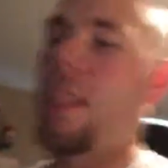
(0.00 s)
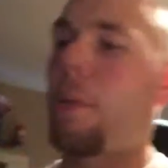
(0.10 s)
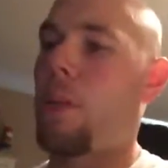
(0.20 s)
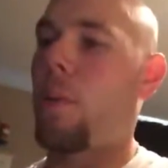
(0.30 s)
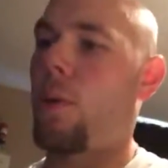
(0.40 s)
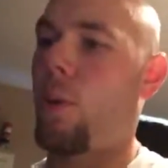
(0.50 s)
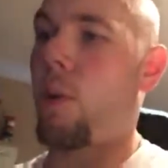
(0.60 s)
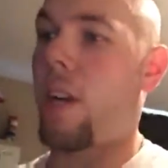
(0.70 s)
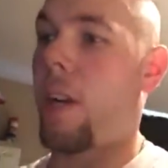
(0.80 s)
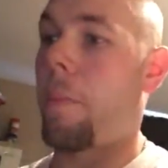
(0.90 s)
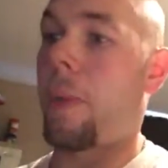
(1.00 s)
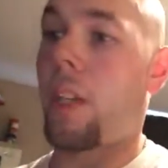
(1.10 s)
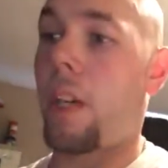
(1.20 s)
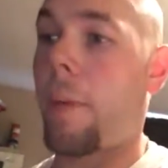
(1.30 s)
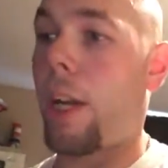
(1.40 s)
Especially when you're the,
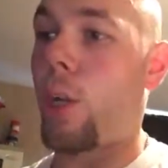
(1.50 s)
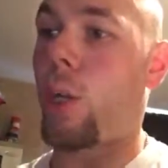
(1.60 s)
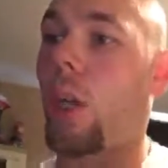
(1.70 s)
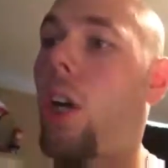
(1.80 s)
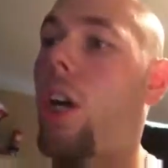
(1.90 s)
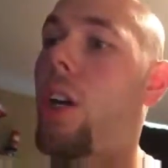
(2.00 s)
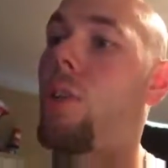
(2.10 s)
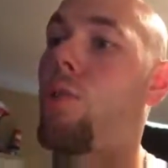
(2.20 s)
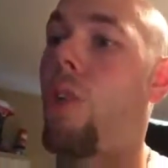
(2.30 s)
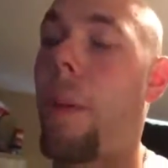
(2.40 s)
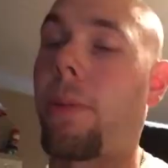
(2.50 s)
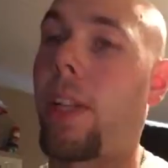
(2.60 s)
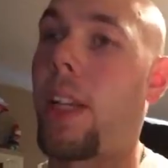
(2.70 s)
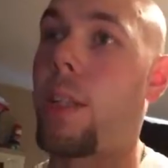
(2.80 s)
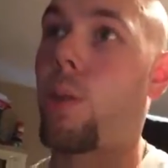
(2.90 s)
coming out of your car and you drop your
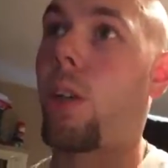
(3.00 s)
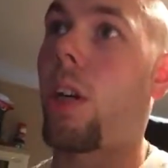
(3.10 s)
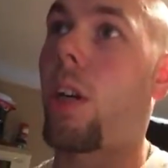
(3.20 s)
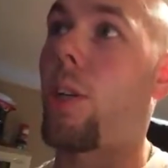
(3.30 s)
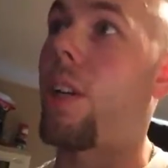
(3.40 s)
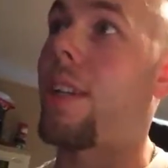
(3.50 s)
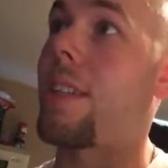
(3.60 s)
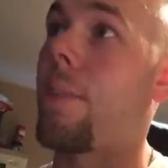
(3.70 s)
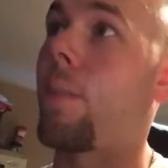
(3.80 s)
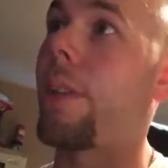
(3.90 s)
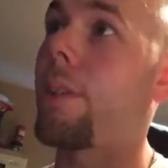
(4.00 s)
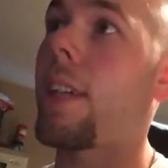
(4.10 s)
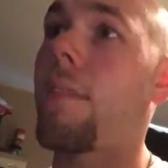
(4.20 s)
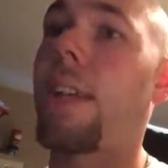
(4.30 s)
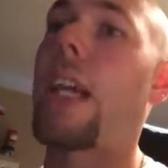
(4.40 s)
keys in your car and you need some little
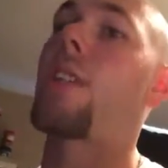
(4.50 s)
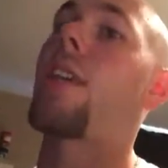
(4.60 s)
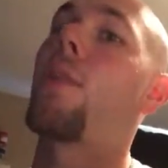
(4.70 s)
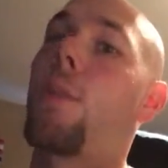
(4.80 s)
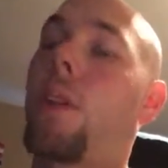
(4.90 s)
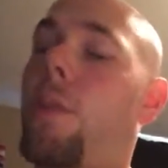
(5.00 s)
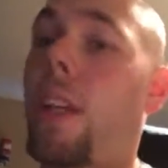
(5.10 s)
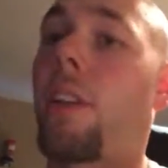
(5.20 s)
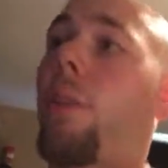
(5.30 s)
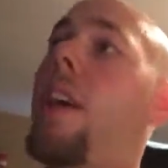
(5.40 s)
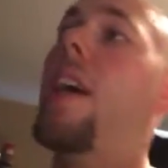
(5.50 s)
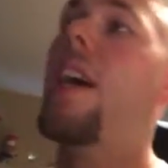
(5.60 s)
tiny flashlight, you don't want to go digging through